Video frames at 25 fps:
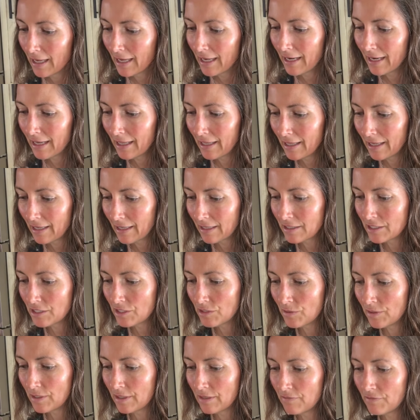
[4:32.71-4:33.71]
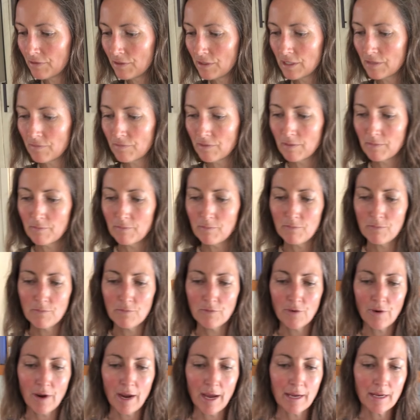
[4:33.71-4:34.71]
And I like doing a few different
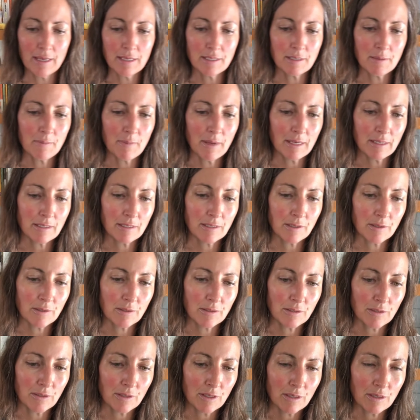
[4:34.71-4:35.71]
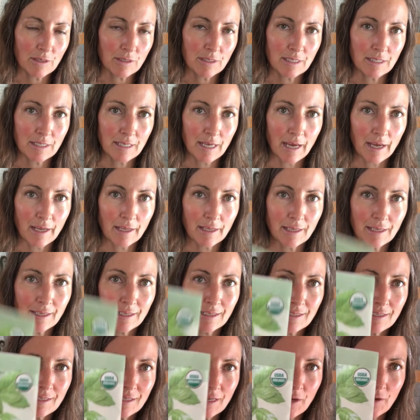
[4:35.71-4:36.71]
varieties of basil. So there's
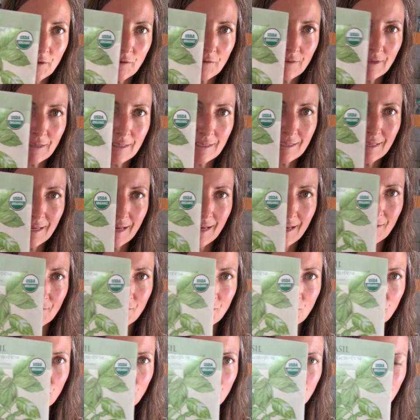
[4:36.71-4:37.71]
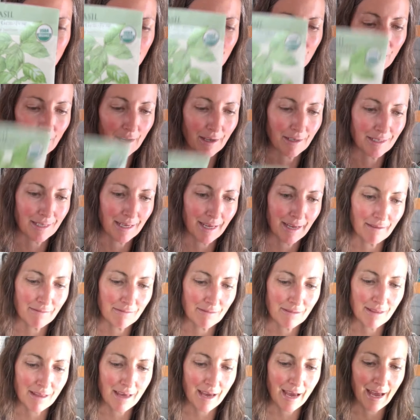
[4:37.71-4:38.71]
Italian Genovese. Of course, you've got to have
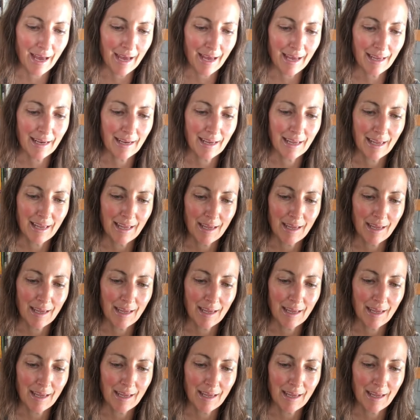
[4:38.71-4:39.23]
that.